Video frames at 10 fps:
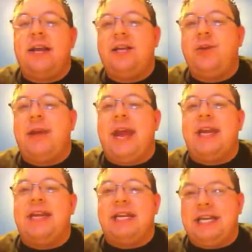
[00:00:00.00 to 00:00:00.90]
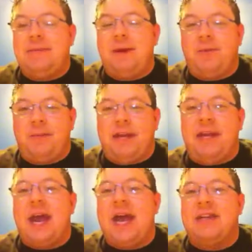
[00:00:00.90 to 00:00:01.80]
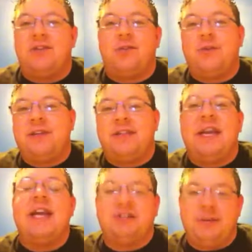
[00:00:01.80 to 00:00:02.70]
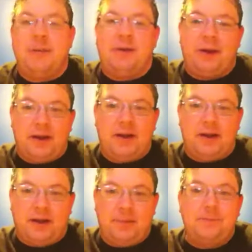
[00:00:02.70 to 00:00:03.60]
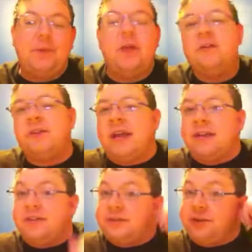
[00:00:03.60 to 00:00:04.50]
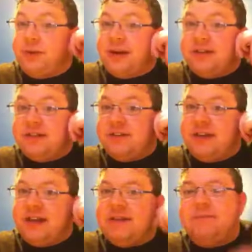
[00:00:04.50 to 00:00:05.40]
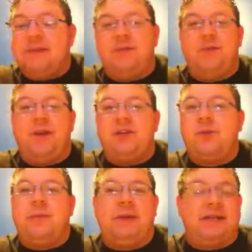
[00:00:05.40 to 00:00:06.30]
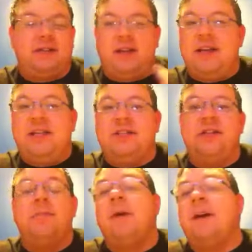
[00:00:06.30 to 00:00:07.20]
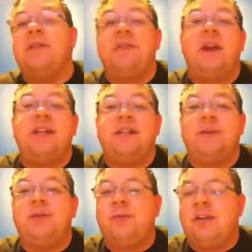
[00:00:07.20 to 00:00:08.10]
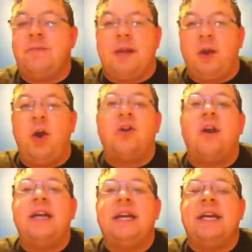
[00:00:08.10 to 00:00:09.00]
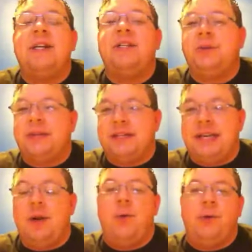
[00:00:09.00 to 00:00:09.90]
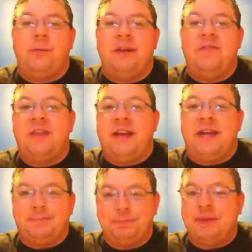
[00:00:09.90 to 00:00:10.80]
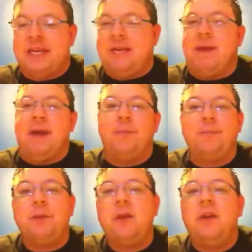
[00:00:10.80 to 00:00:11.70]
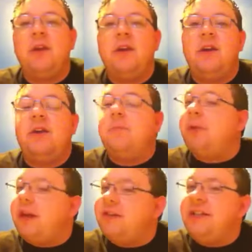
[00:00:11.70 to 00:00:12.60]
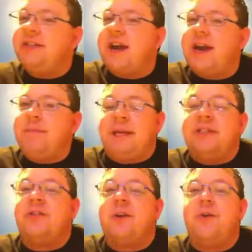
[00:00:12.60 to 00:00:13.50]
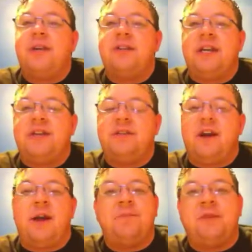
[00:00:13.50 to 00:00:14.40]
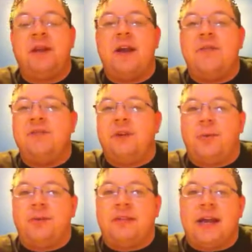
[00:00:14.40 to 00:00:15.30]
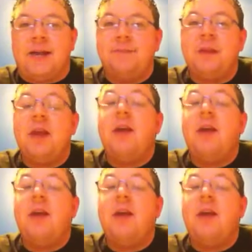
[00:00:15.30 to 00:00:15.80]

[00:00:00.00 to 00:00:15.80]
You can email me at sirowendisney at gmail.com. So yeah, there's two ways to do that. If you want to tweet me, it's a lot easier. But if you'd like to give me a longer idea, you can get a hold of me via email. Plus, you can Skype me at Sir Owen Disney on Skype. So yeah, there's always that.